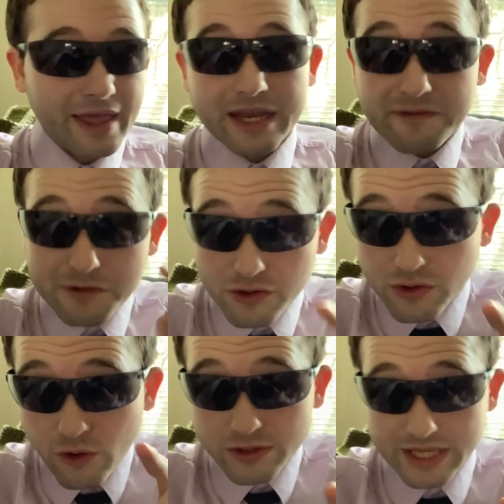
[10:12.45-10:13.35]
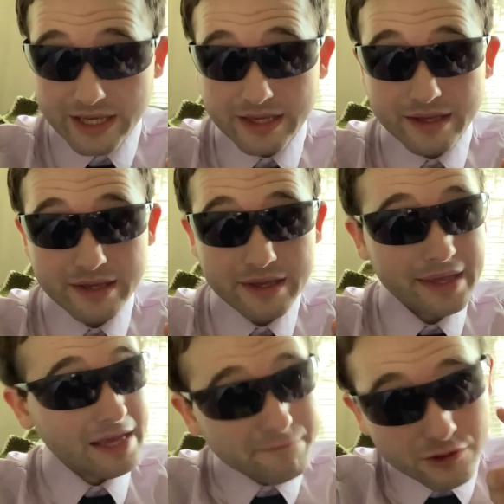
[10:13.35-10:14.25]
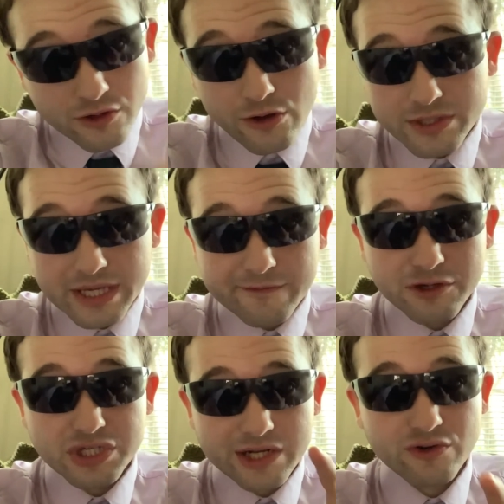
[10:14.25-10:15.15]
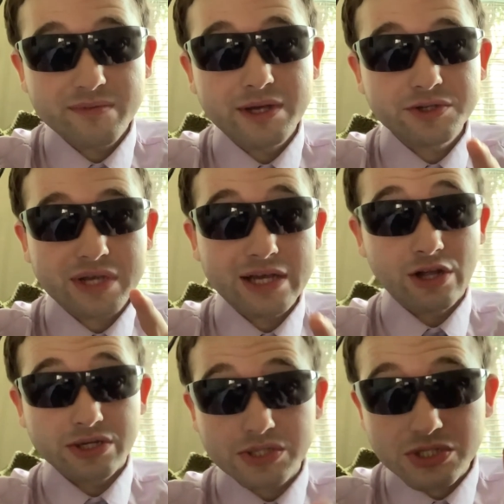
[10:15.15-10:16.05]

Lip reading: And if you're holding for General Mills or Kellogg's,